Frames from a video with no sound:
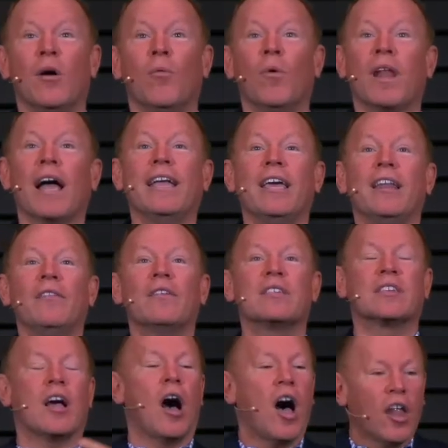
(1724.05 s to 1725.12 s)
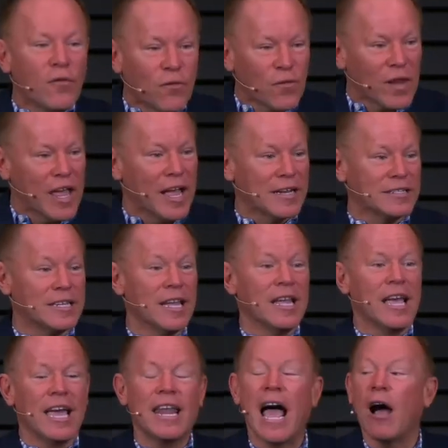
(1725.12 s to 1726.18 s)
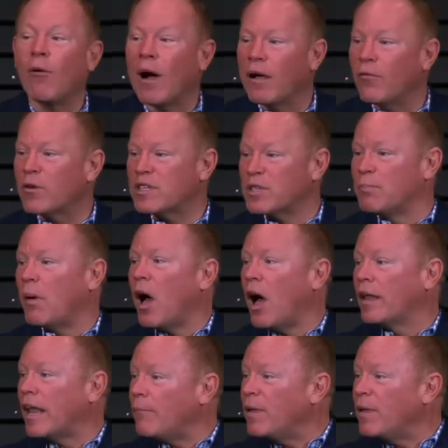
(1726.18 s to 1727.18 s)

when I get in this conflict and how I respond.